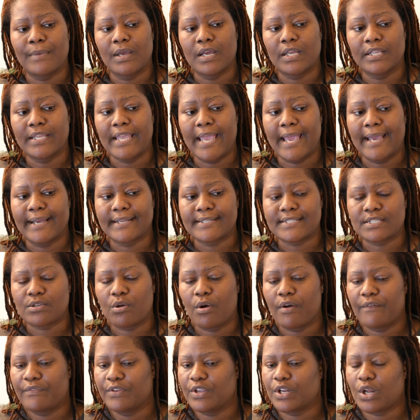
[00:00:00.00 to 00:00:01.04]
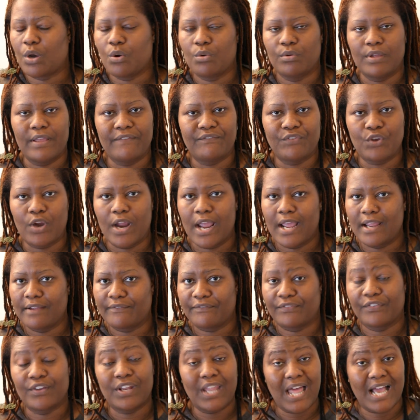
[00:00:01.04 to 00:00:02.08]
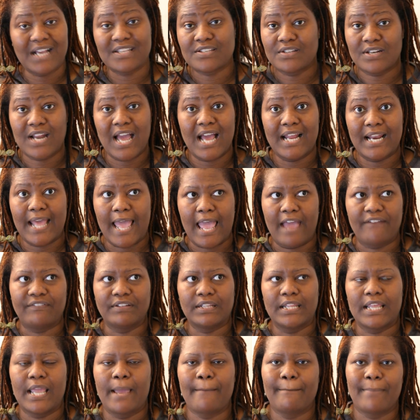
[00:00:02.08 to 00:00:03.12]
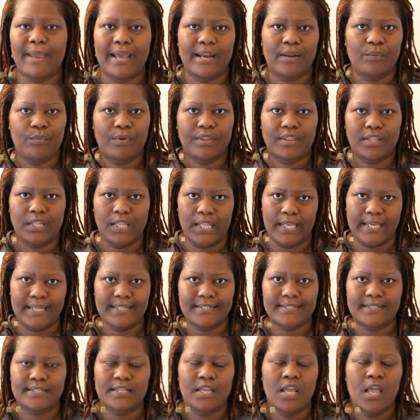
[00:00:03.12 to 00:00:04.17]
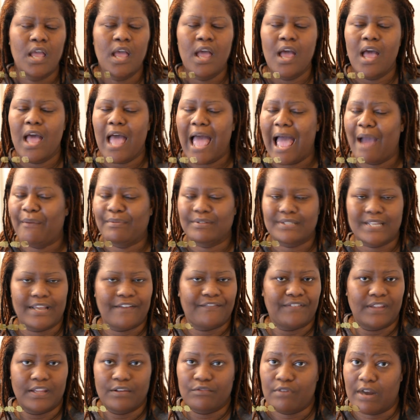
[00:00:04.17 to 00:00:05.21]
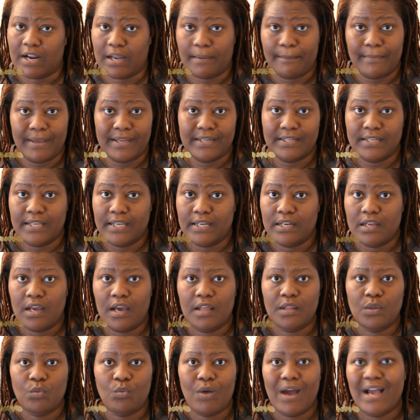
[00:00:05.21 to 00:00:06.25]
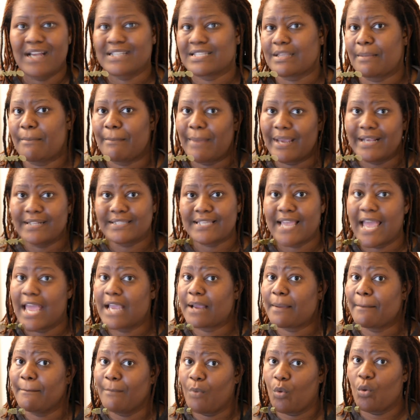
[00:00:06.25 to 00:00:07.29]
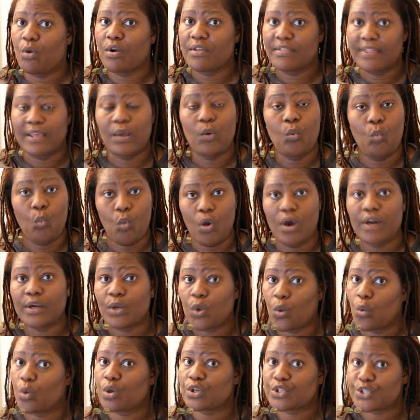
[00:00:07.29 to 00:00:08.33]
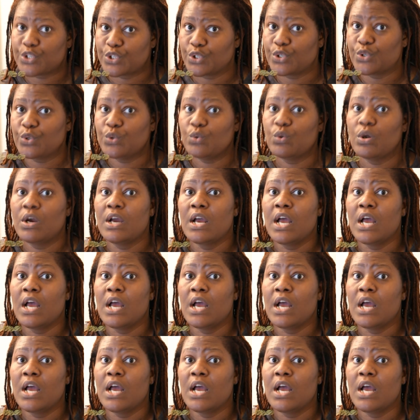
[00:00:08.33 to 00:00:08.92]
Yeah, so if your locks are not heavily embedded with lint, I would definitely recommend it. Otherwise, it may take more than 1 or 2